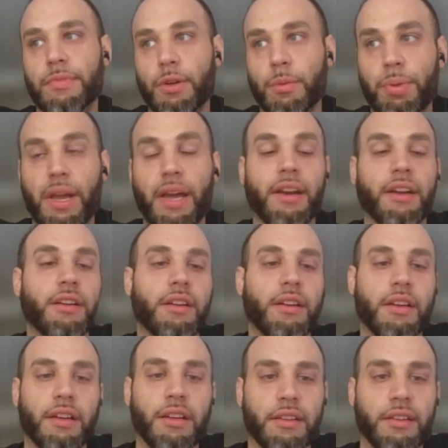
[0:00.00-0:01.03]
panic
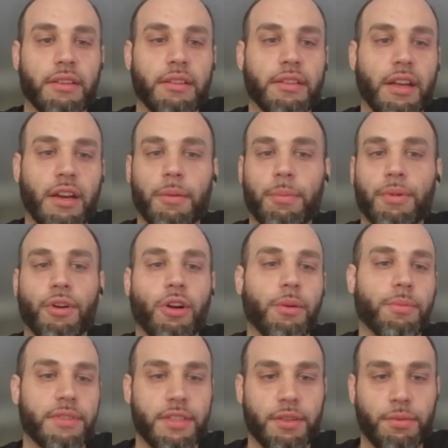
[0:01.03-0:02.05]
and get up in
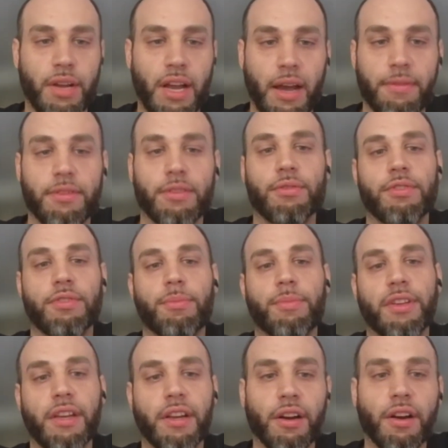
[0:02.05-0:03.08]
arms and say we have to do
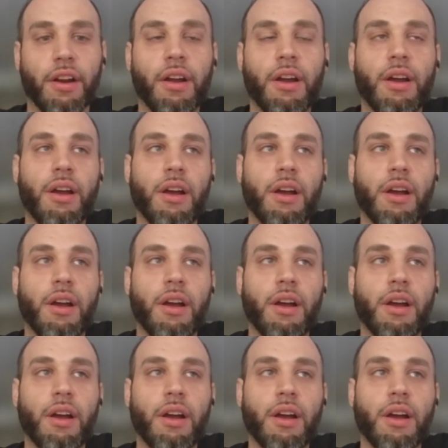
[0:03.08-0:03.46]
something here.